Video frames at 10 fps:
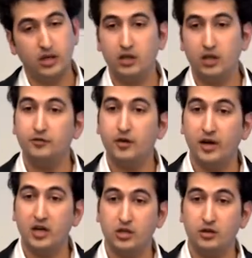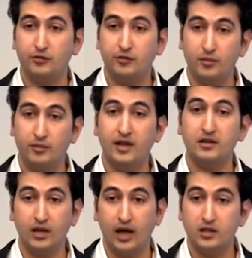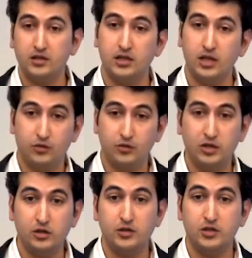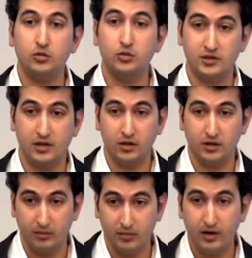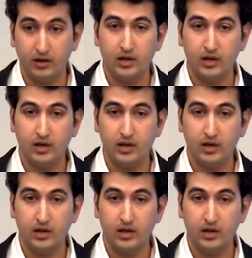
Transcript: the information from satellites is reduced to a single number,